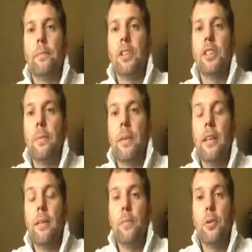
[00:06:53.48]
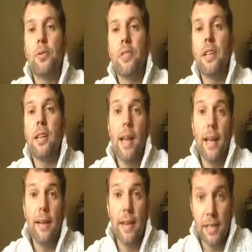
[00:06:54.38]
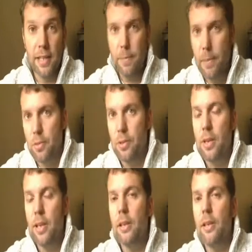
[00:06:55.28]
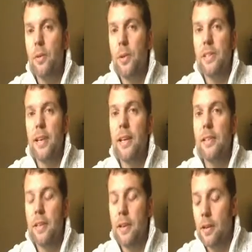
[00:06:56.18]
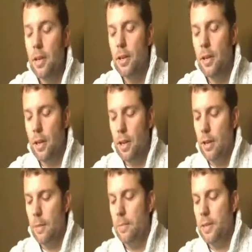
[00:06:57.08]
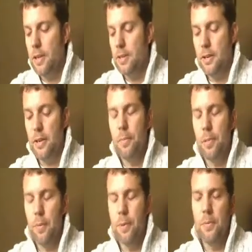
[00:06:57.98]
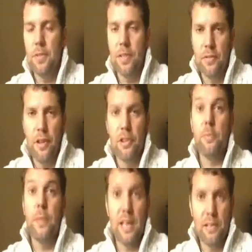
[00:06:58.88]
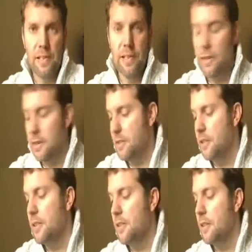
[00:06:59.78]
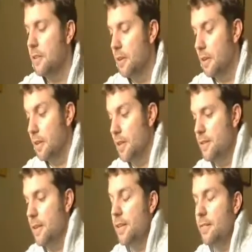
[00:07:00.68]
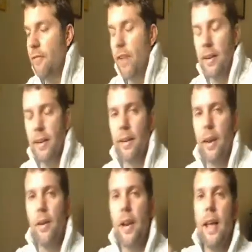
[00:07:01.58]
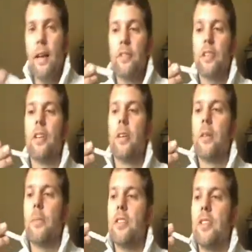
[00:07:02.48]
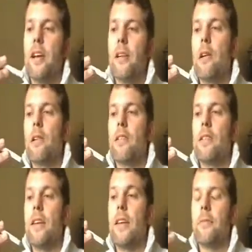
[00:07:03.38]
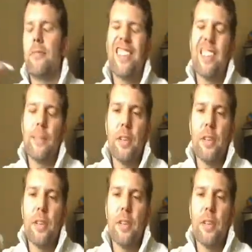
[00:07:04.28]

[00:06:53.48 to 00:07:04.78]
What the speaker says: shipping and importing and actually building it in the USA. So there's no problems as far as batteries are concerned these days. In fact, they're going out. Most of their R&D, I say